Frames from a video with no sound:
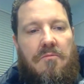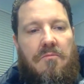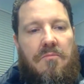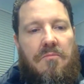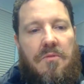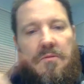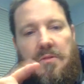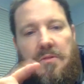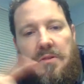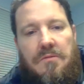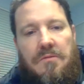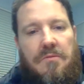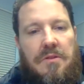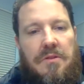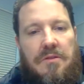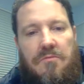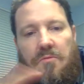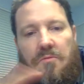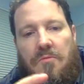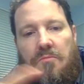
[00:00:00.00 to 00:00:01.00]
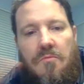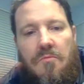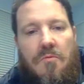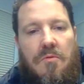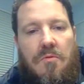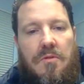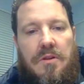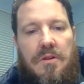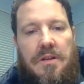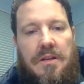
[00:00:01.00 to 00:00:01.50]
is
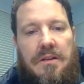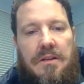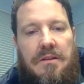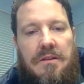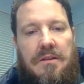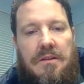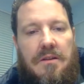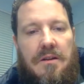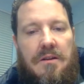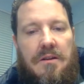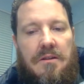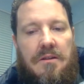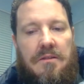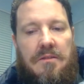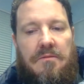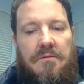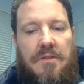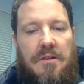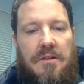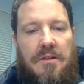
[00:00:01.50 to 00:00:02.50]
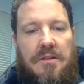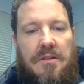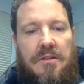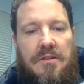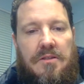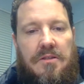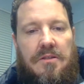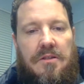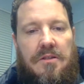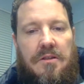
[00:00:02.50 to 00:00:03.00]
rewarding the
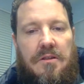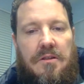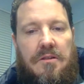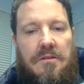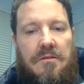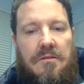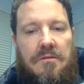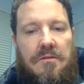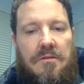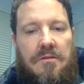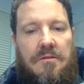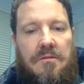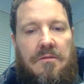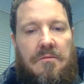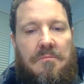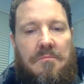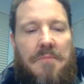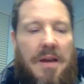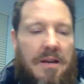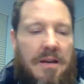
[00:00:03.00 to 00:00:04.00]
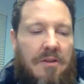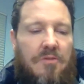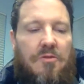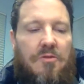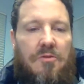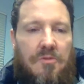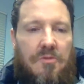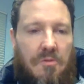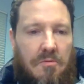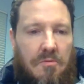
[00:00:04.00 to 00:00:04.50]
various
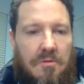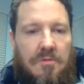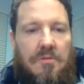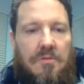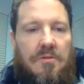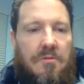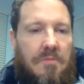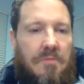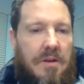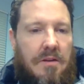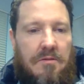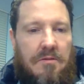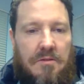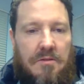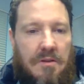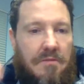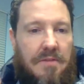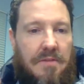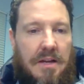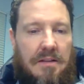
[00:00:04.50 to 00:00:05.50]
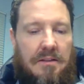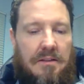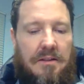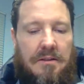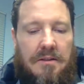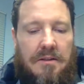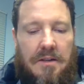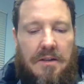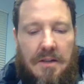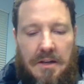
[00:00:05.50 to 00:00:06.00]
managers, owners, creators of that
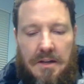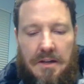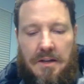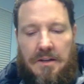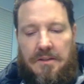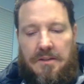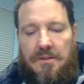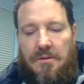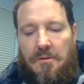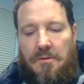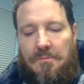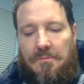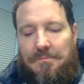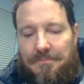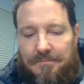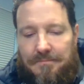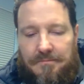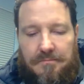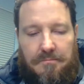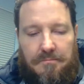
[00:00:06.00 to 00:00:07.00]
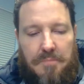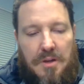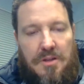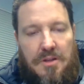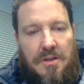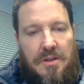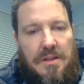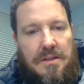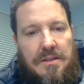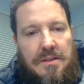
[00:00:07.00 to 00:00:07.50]
layer. So
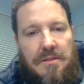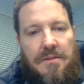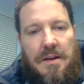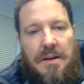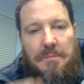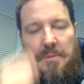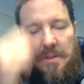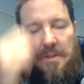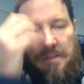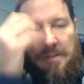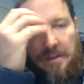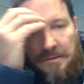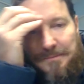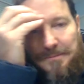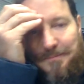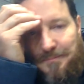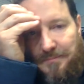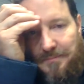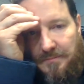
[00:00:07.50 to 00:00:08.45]
bunch of neat stuff happening there.